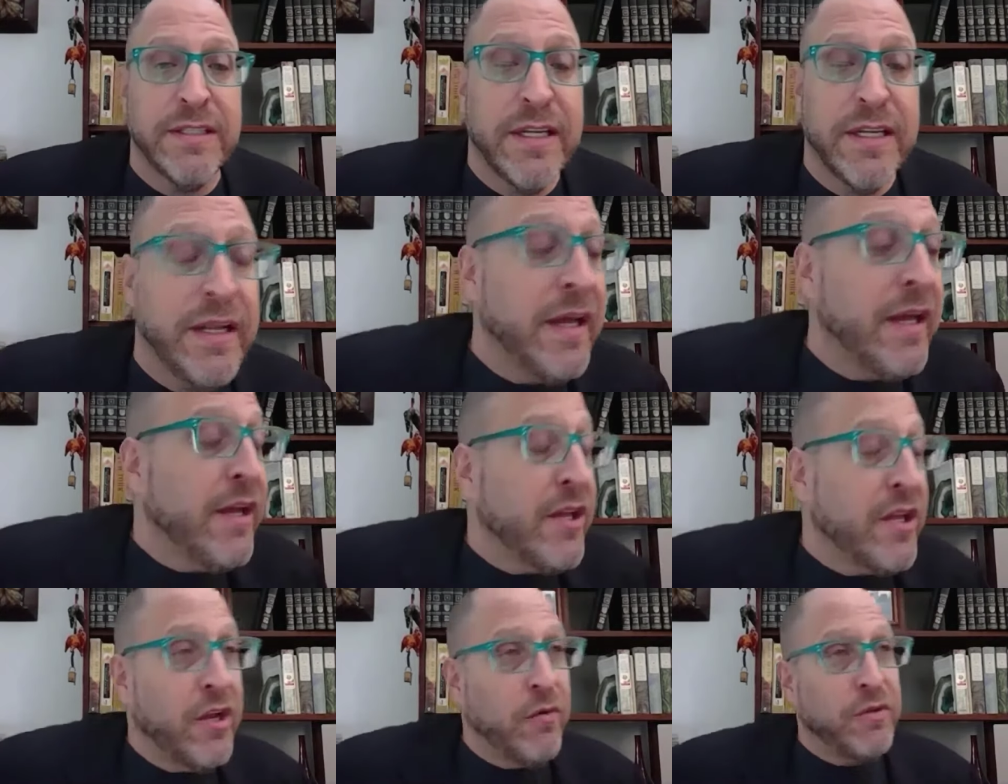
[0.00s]
And,
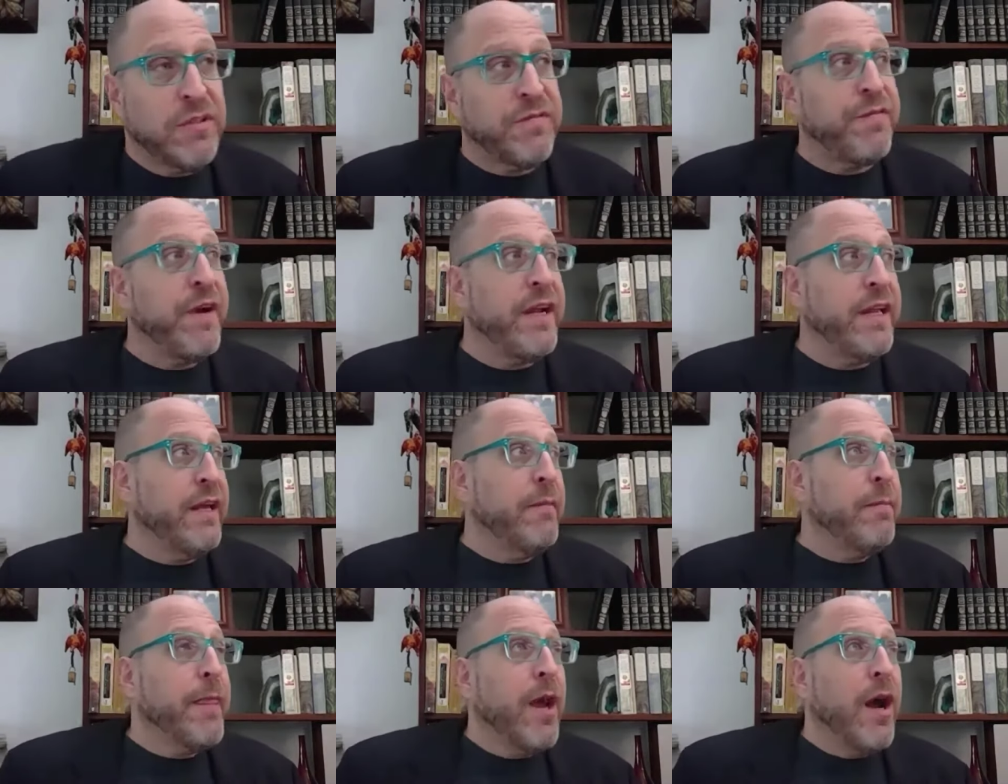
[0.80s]
you know, it's funny,
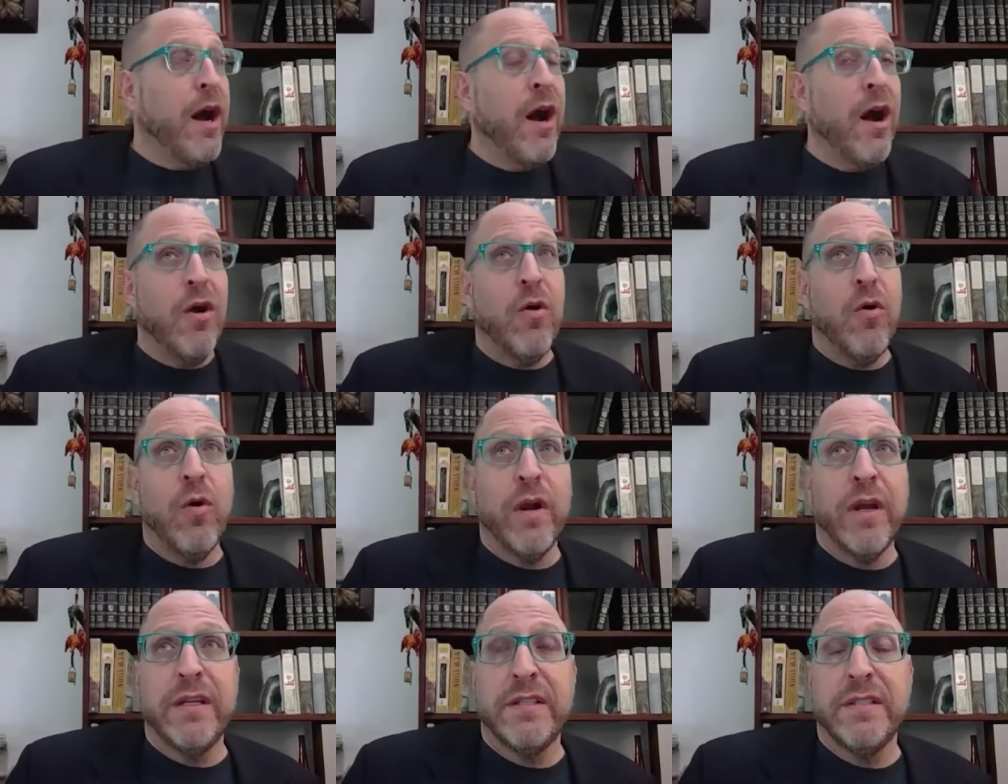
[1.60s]
our
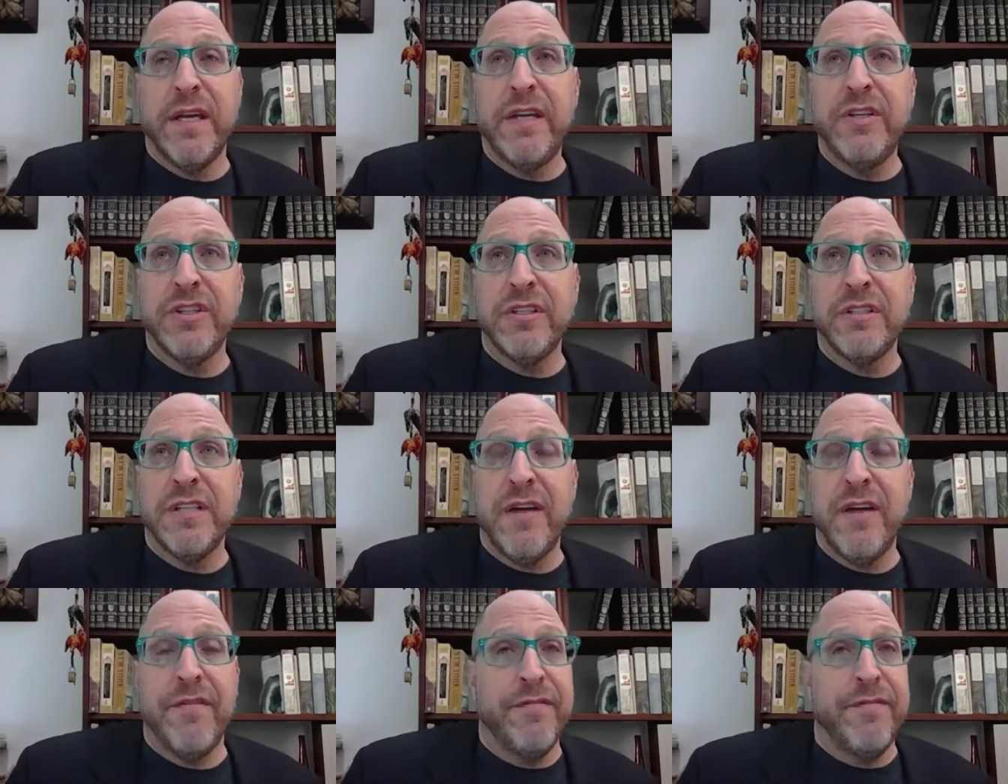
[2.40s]
organizations
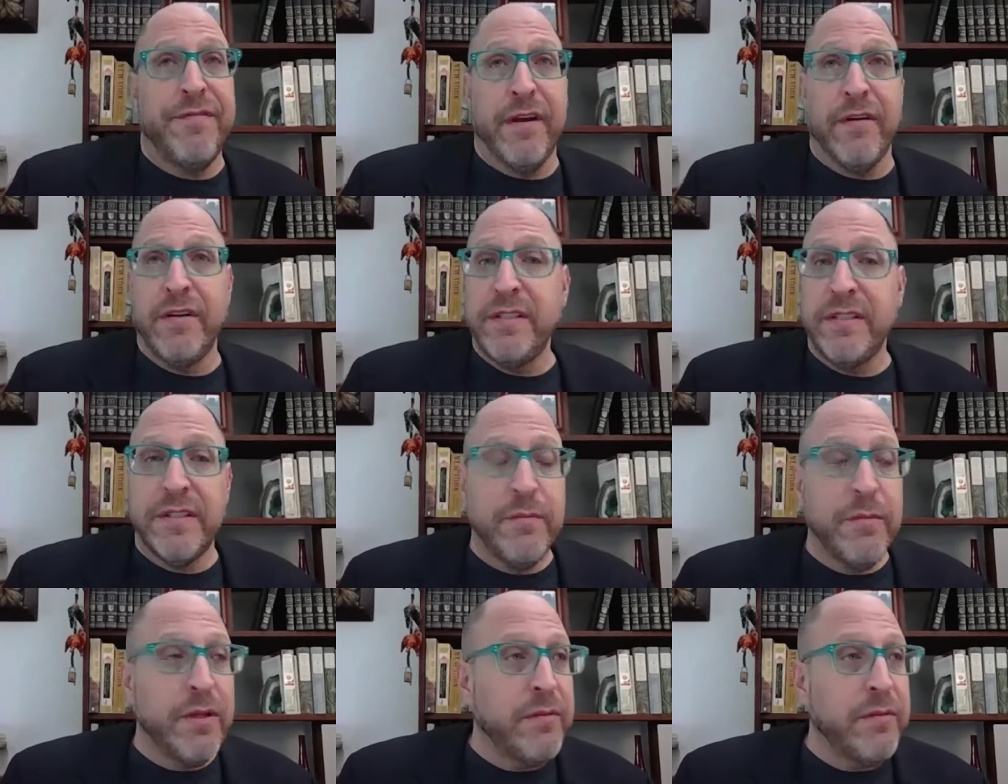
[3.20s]
have a very
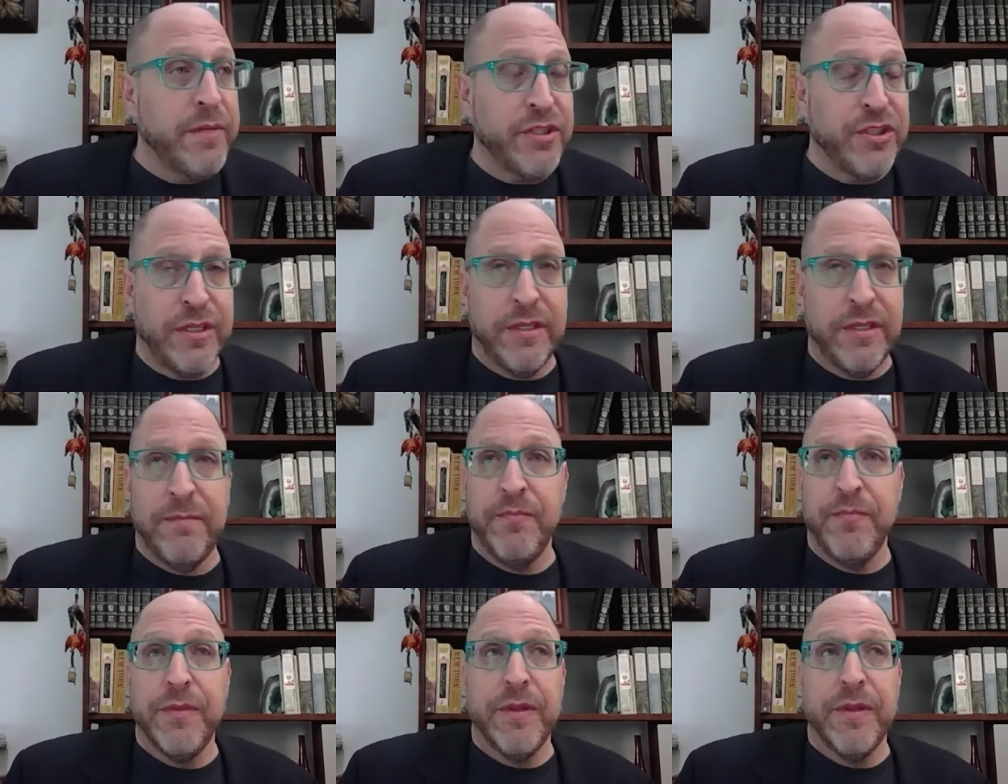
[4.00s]
similar mission.